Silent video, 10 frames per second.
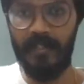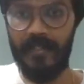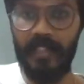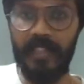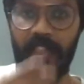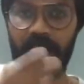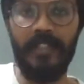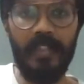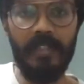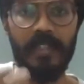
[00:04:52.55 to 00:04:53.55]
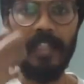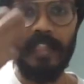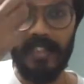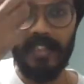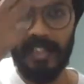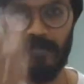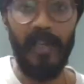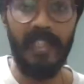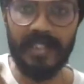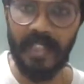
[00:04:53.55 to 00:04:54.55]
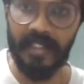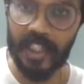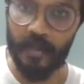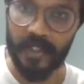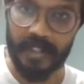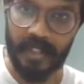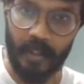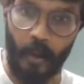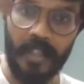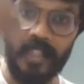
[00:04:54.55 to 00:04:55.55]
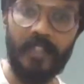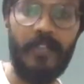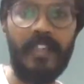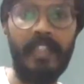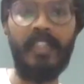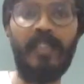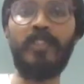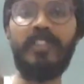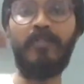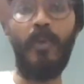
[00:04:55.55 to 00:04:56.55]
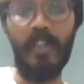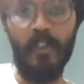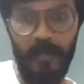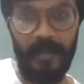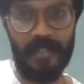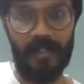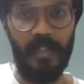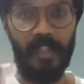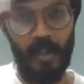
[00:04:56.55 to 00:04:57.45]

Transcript: If there are 10 questions, this implies that these questions are already reflecting the most important topics.